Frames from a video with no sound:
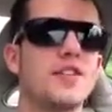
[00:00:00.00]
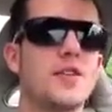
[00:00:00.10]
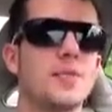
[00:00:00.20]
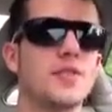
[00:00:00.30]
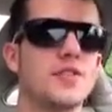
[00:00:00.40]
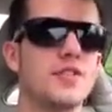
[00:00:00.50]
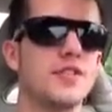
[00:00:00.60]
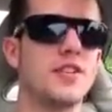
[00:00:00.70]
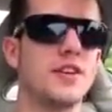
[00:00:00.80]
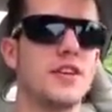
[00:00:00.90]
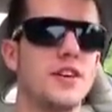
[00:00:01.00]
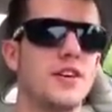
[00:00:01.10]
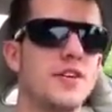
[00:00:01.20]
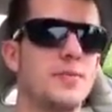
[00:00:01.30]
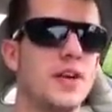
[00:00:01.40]
Little personal
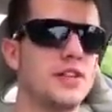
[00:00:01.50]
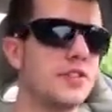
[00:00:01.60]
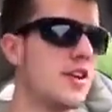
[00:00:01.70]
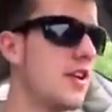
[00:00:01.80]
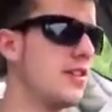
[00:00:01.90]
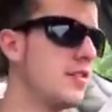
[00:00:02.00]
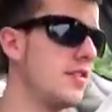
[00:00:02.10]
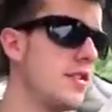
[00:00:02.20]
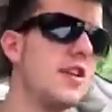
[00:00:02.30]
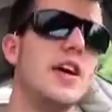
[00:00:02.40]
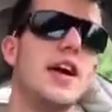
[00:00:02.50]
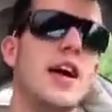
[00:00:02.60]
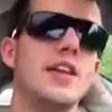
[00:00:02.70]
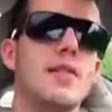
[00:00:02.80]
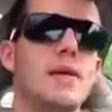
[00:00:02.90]
pleasure there,
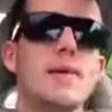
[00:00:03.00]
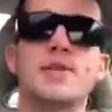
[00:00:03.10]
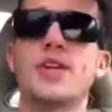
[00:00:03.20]
and then maybe